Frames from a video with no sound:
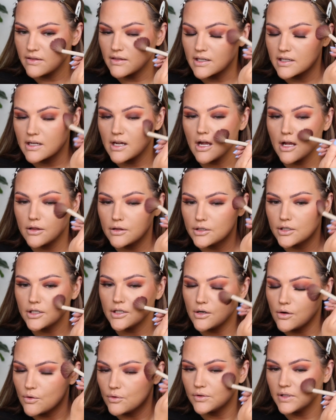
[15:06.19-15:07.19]
The
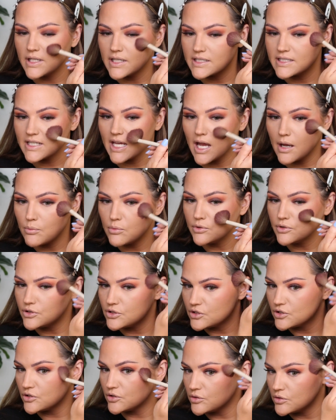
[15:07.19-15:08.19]
color, only a dab will
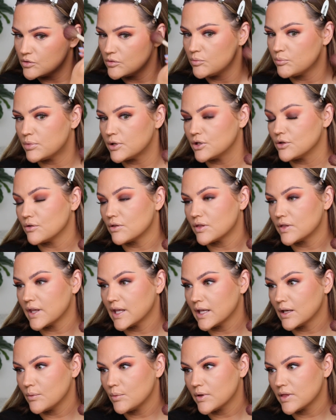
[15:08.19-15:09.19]
do, but you
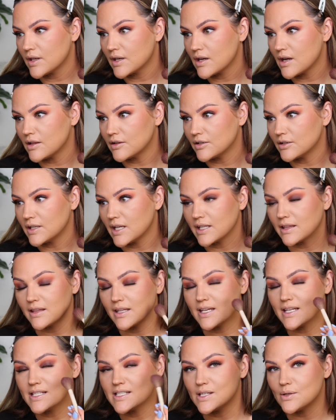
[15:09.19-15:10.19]
think with a color like
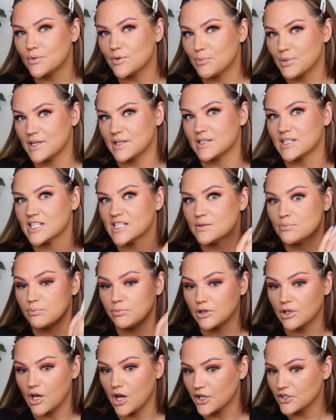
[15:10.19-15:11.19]
this, it would be
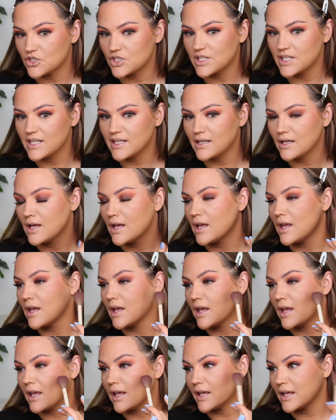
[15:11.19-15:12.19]
splotchy.
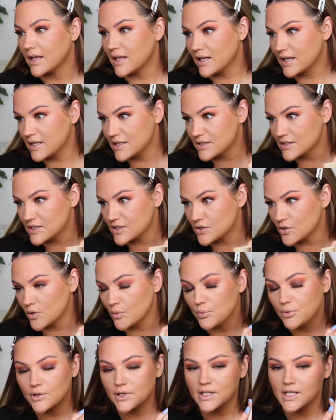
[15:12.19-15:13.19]
It is
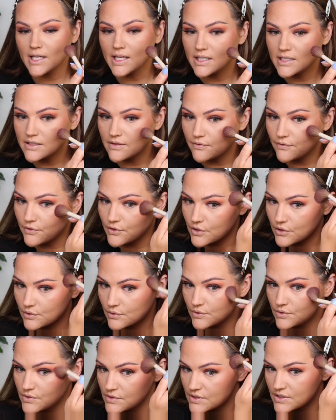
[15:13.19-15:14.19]
so pretty and
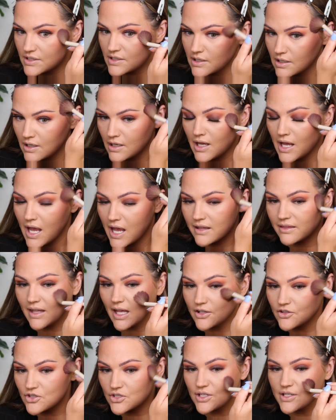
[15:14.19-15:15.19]
diffused, and
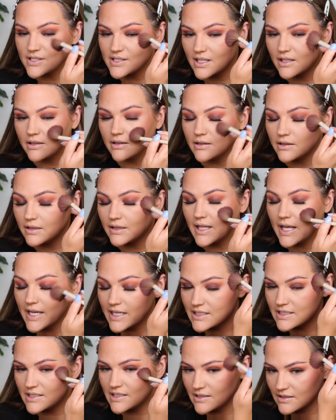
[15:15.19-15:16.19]
that's just a
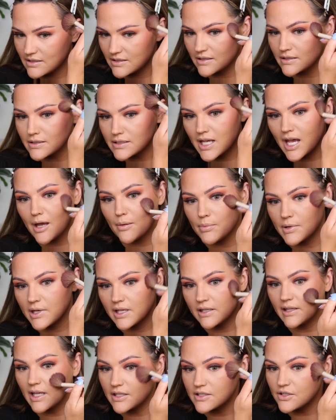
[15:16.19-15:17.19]
light dab
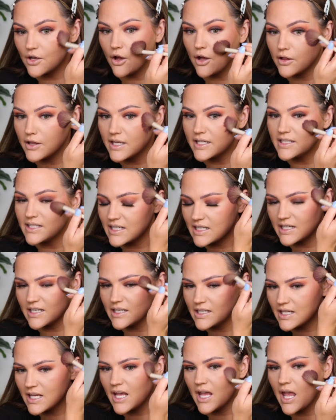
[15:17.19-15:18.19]
in. That's all I
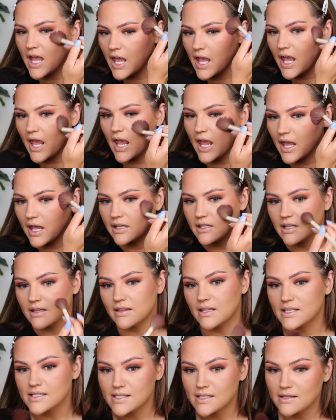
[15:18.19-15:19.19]
need.
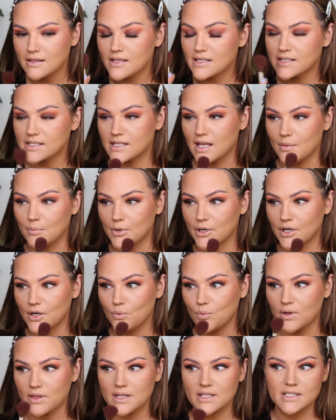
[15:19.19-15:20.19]
And this in the
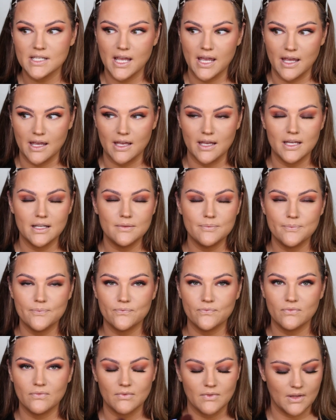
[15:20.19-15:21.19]
summer with a tan,
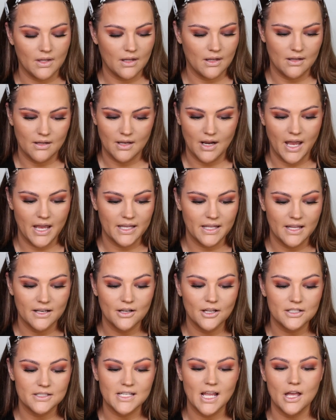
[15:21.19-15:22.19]
I
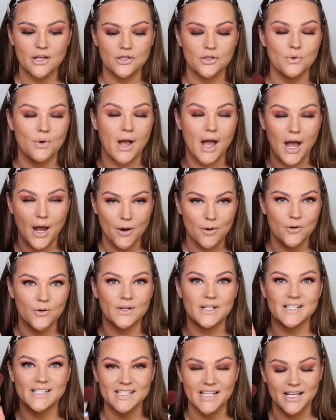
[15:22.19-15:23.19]
cannot tell you how
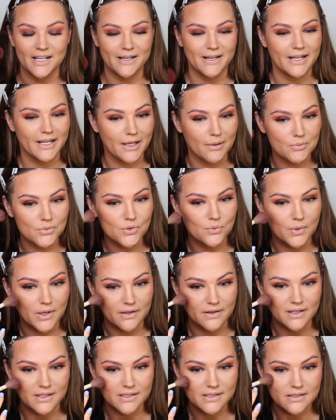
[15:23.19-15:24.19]
excited I am to
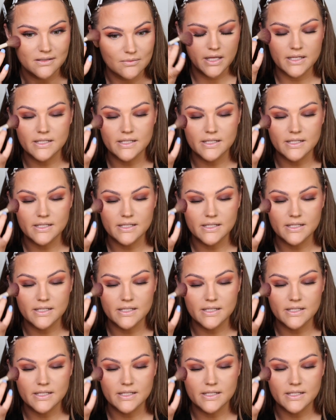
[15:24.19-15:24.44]
wear this.